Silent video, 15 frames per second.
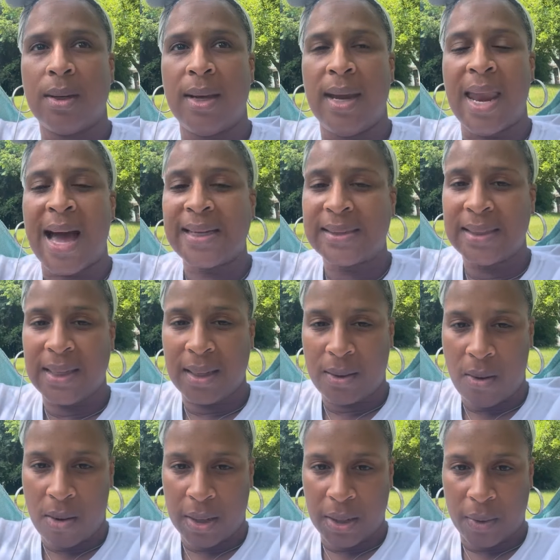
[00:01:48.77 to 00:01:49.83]
Not to get
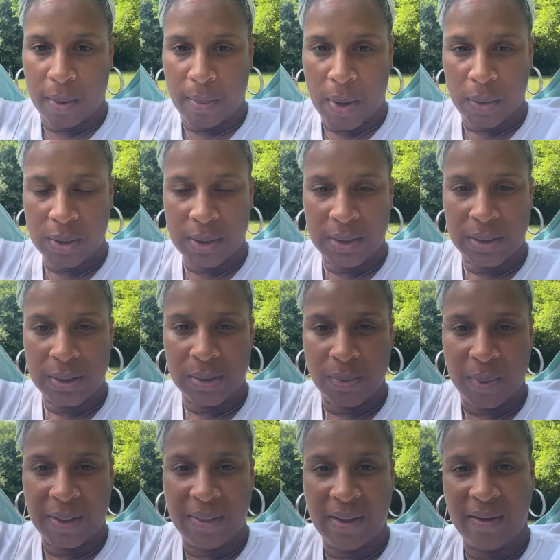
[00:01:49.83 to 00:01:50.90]
caught in your emotions
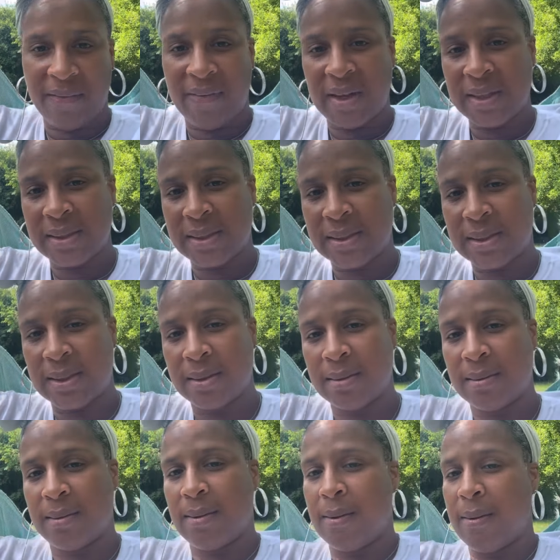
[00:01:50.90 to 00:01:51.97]
with the events
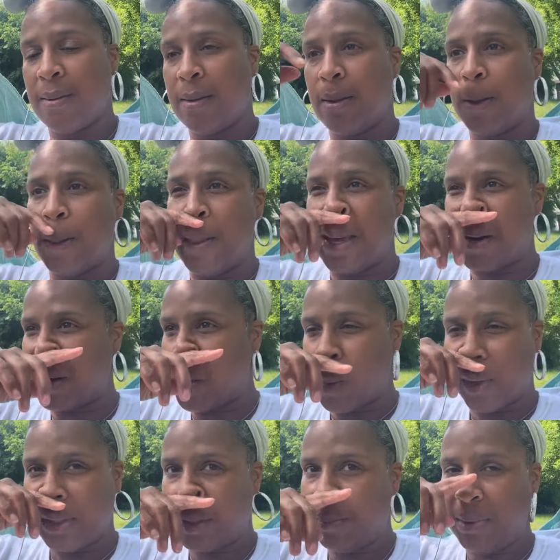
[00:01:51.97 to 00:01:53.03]
that are
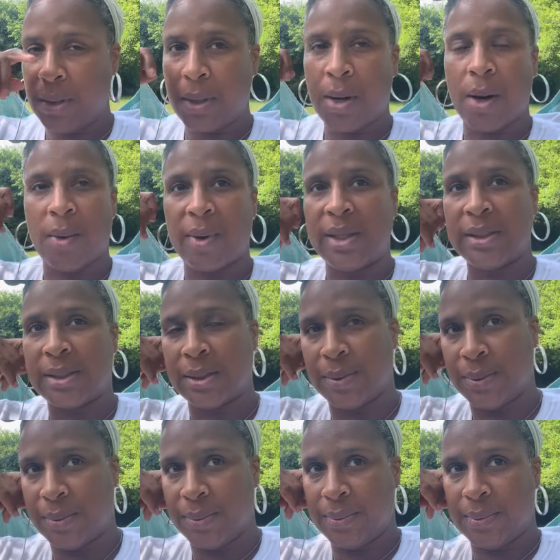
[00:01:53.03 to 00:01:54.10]
going to be occurring
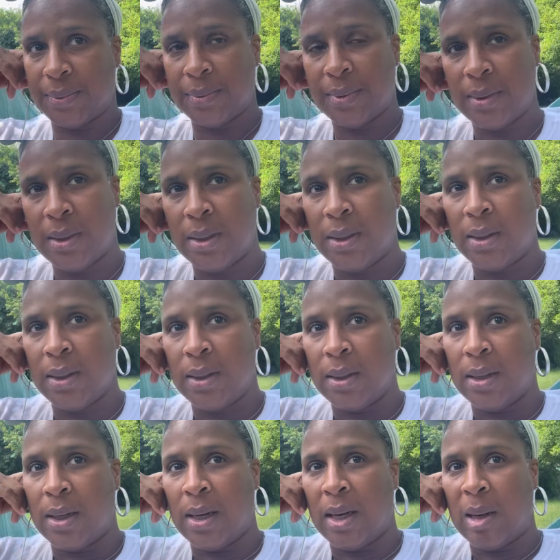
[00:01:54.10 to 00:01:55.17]
soon.
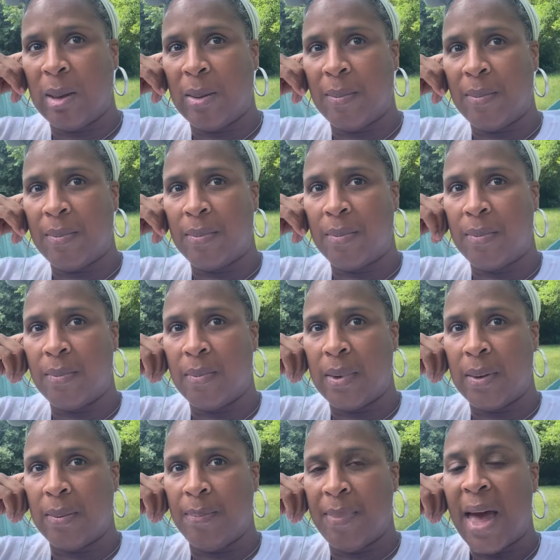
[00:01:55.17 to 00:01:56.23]
Um,
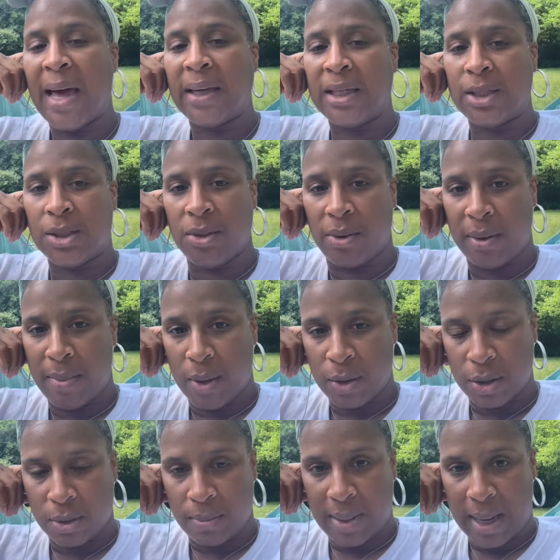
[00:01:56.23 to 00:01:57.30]
balance your
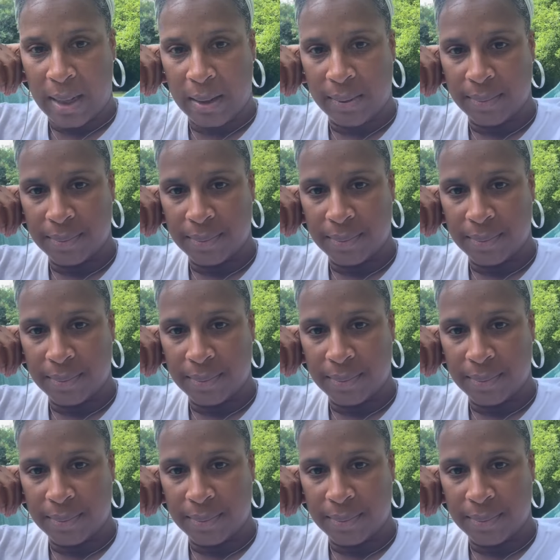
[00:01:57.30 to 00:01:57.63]
emotional body.